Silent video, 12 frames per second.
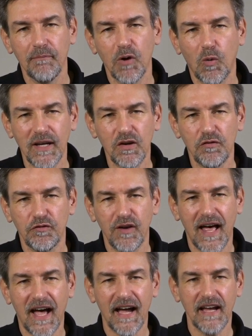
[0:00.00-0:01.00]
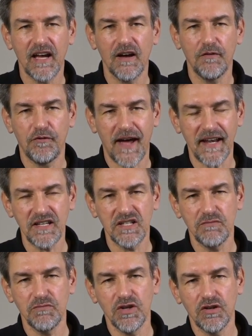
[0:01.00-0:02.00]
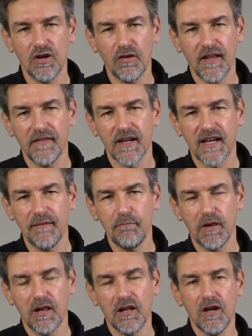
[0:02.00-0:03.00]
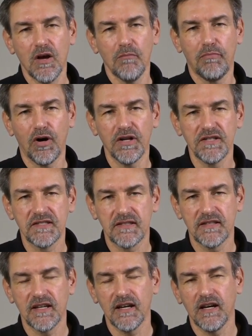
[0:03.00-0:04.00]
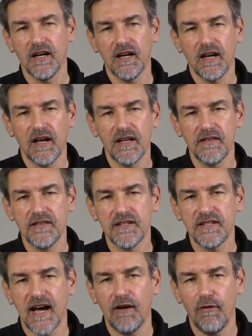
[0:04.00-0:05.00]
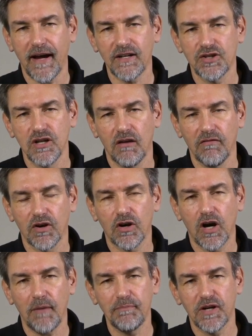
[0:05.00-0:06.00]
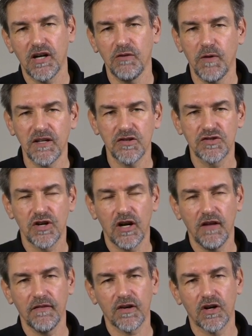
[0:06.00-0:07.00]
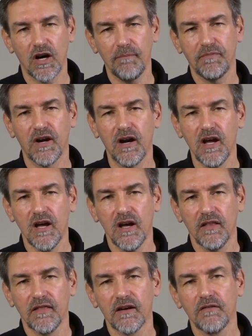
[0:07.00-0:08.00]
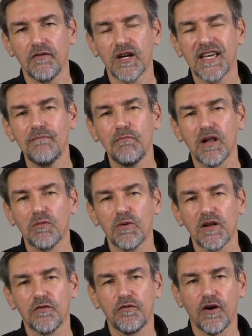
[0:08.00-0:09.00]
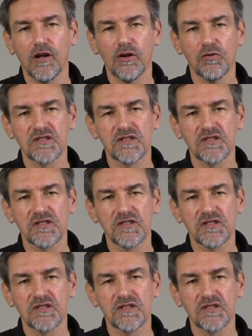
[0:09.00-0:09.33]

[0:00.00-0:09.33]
When you fly a Phantom, you know that the gimbal points in the direction of the copter, and when you turn the copter, the gimbal will follow